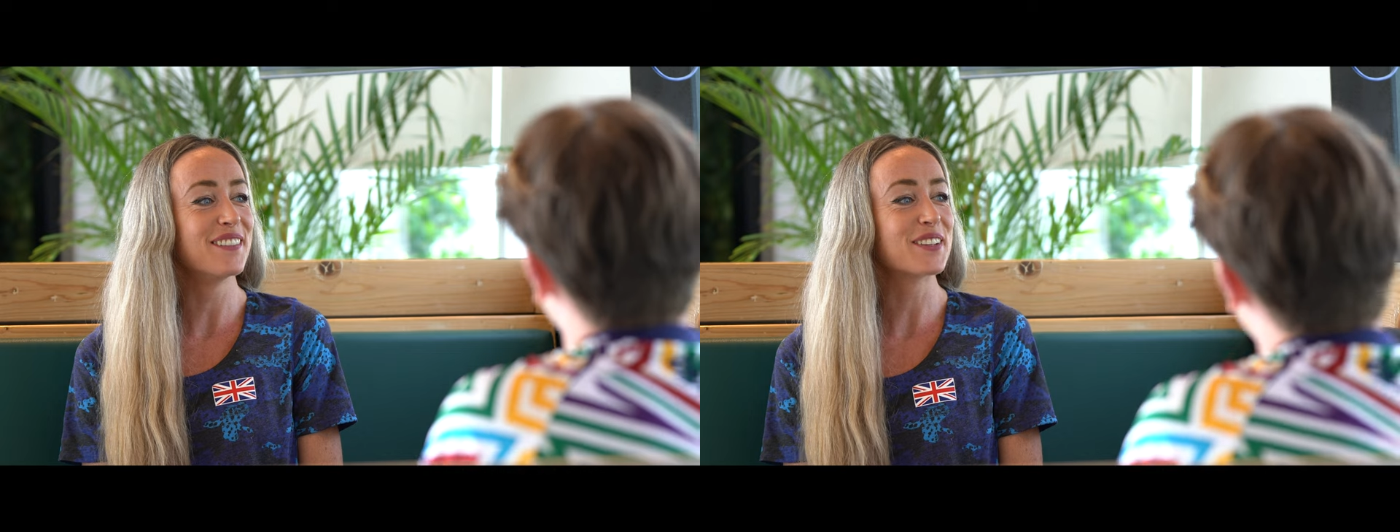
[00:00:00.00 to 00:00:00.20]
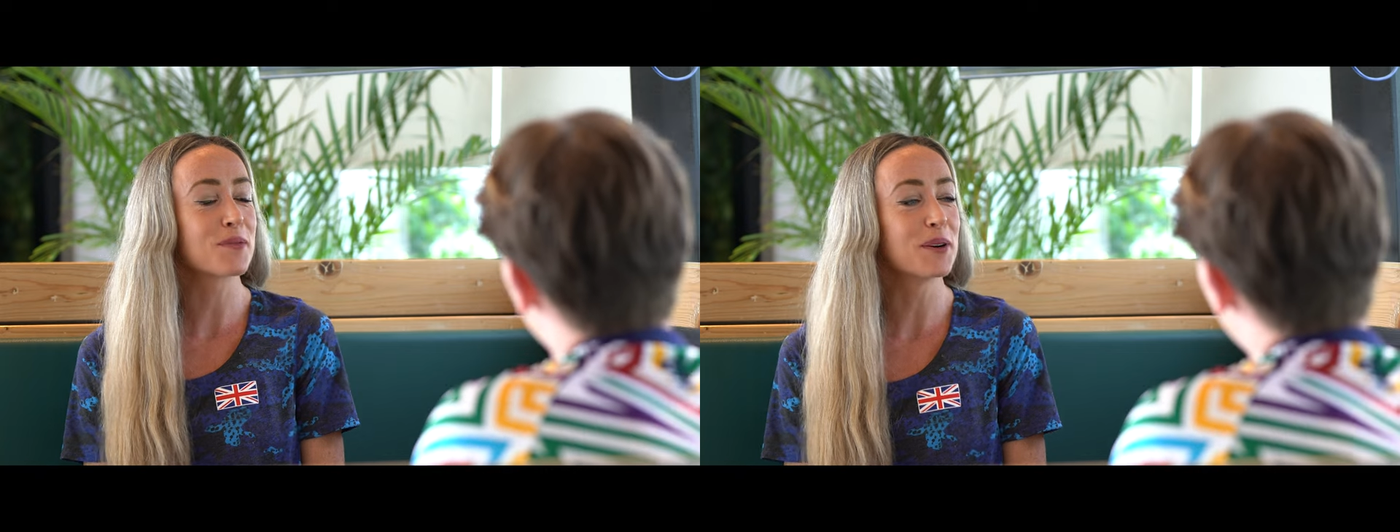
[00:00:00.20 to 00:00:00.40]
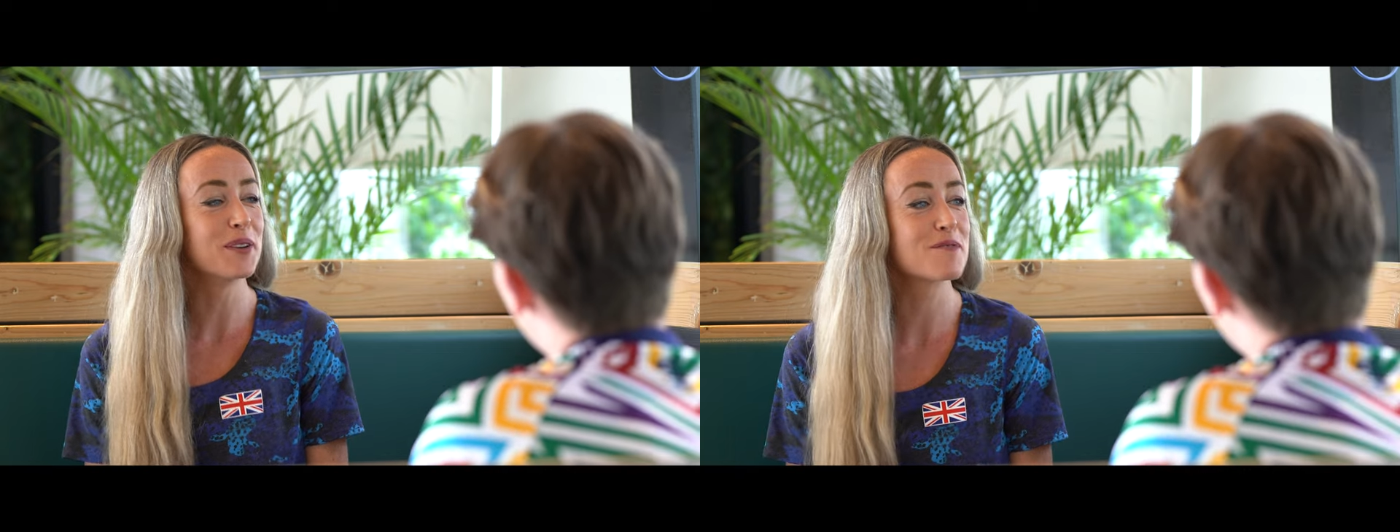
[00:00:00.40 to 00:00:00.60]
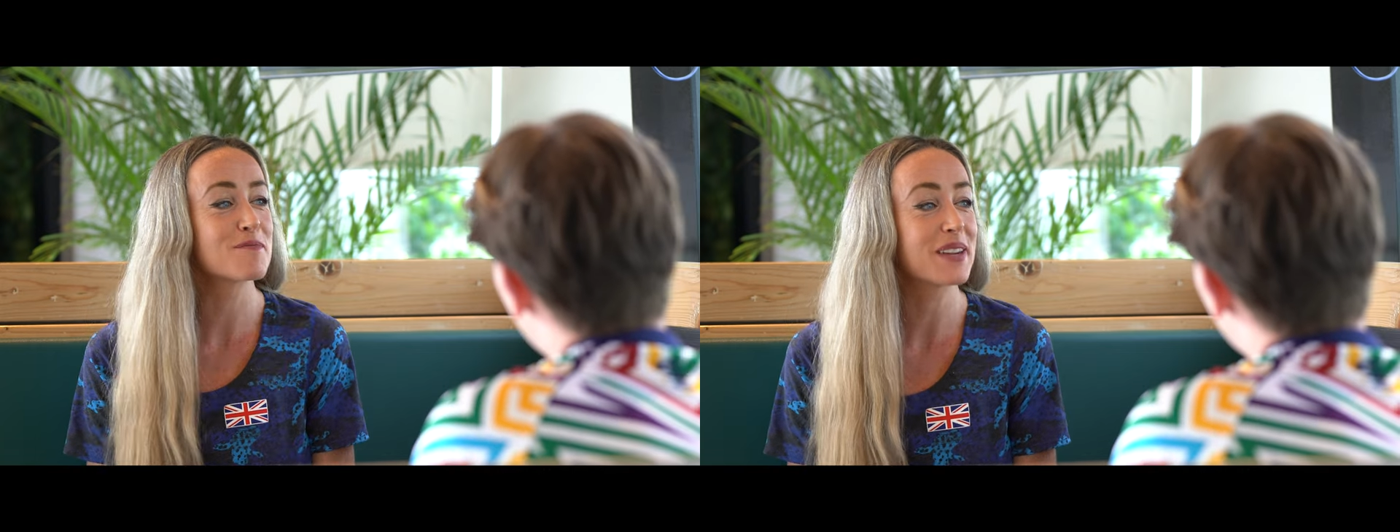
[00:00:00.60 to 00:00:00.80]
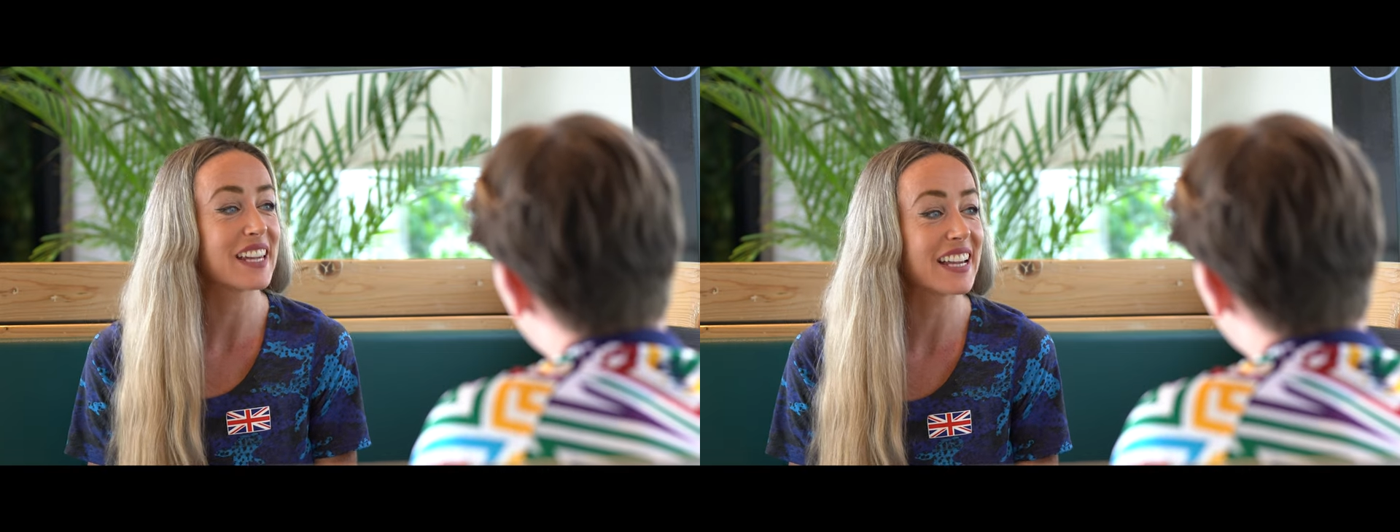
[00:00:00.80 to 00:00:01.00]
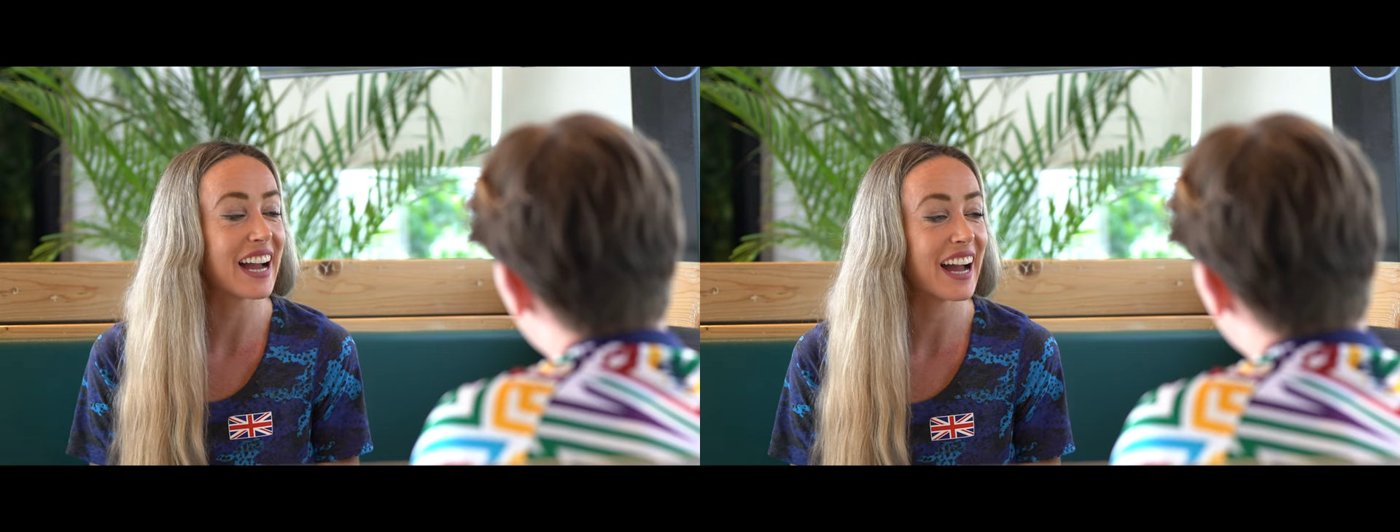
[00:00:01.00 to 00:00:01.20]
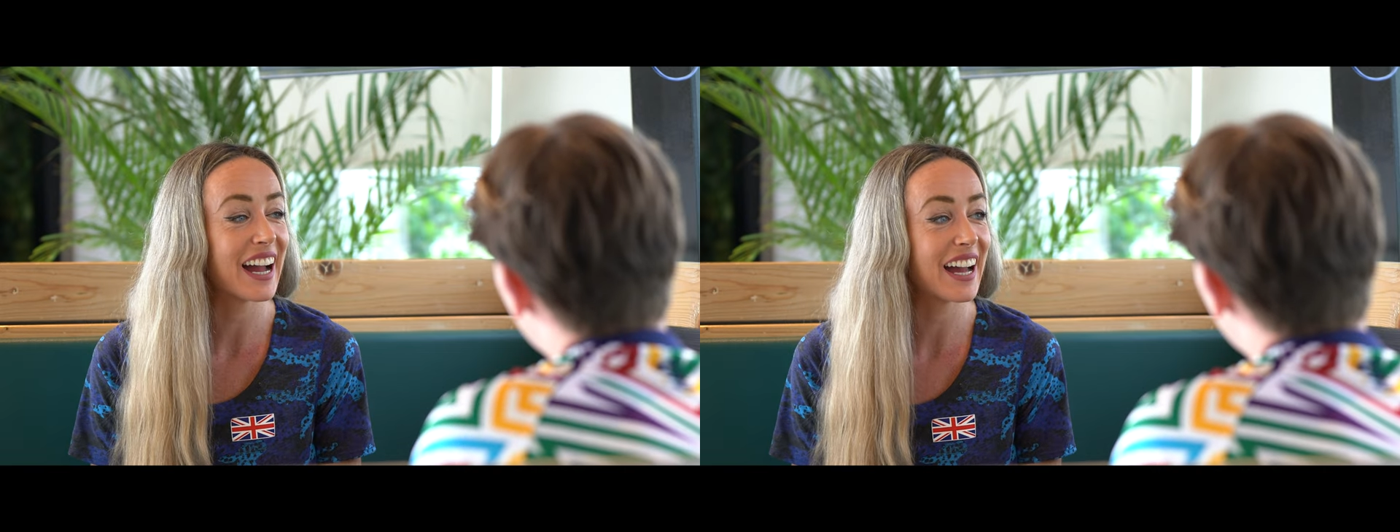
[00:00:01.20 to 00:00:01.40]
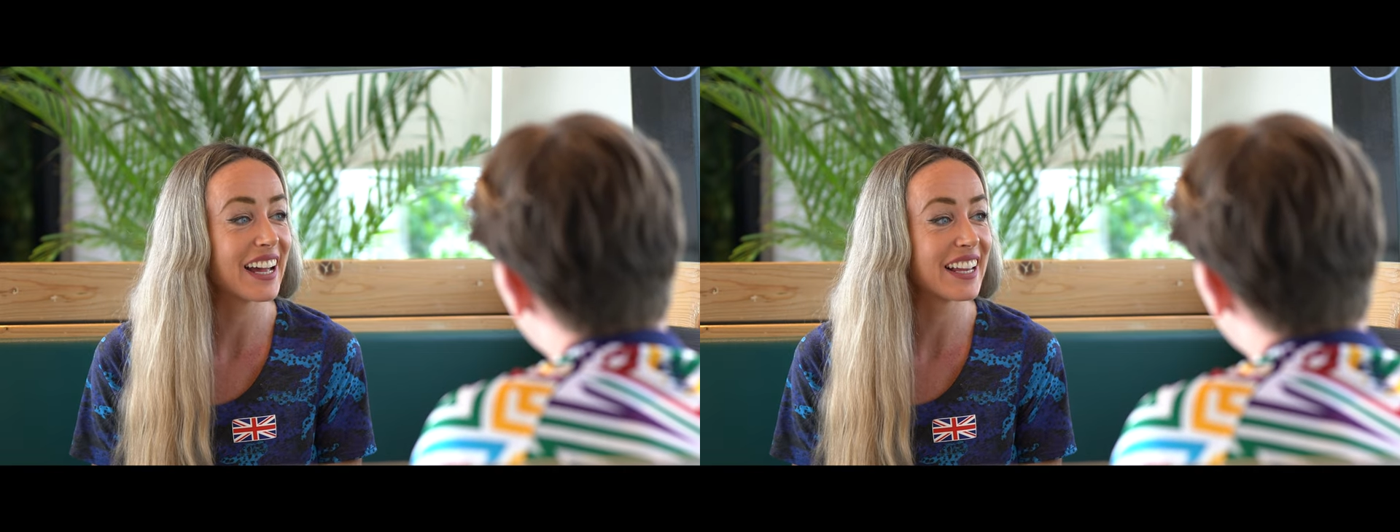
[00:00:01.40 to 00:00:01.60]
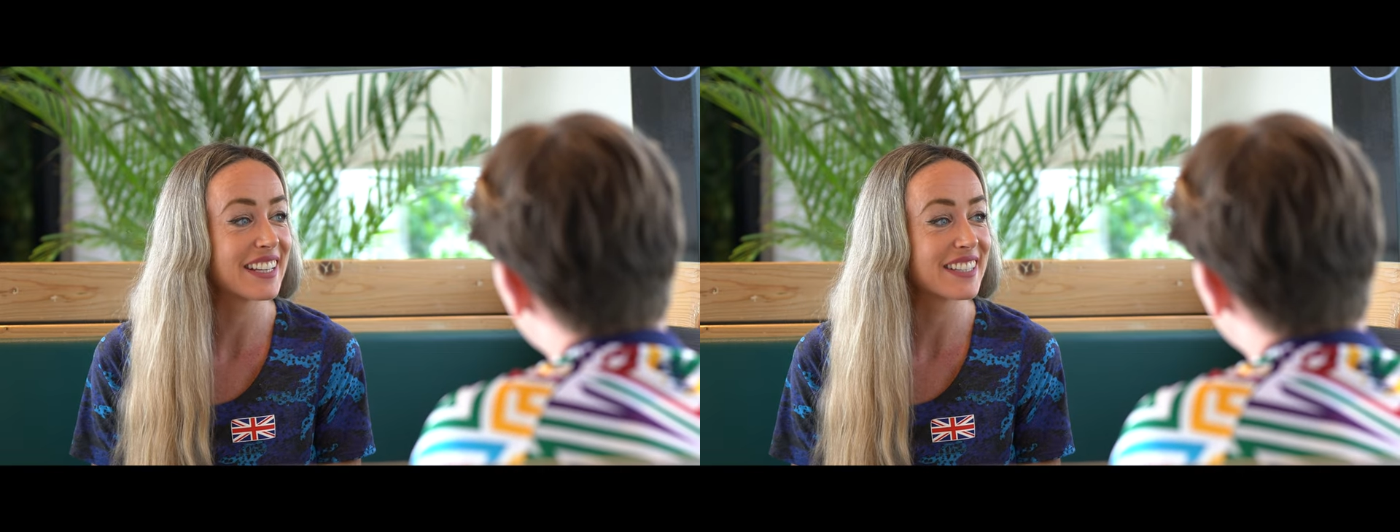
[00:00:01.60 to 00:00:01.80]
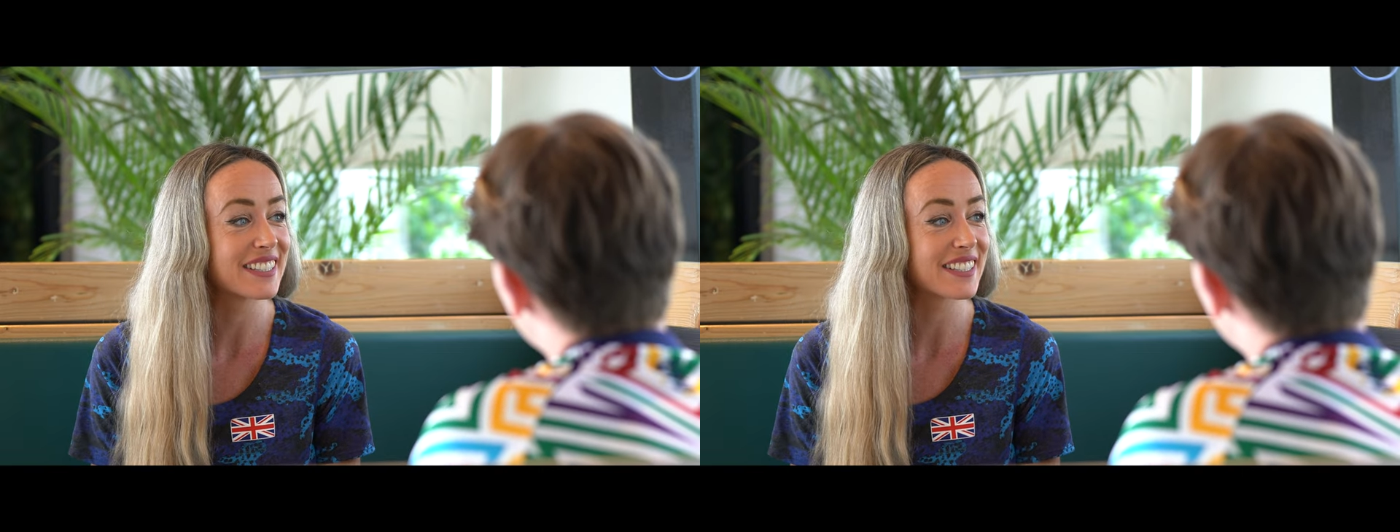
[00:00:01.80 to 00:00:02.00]
There's one of me
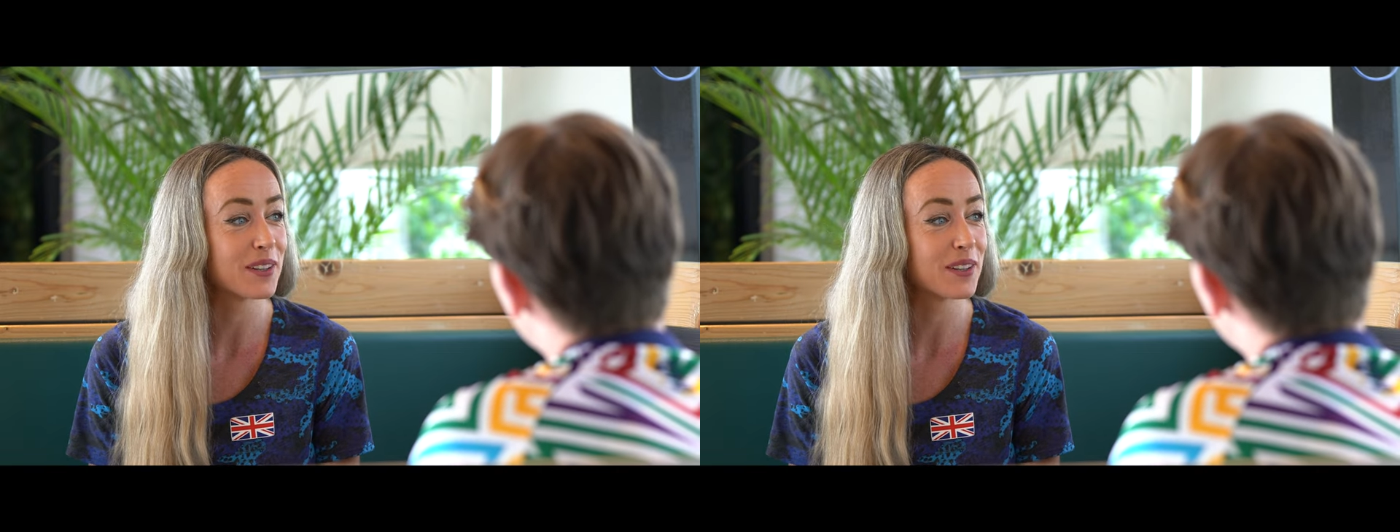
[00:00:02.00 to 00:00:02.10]
and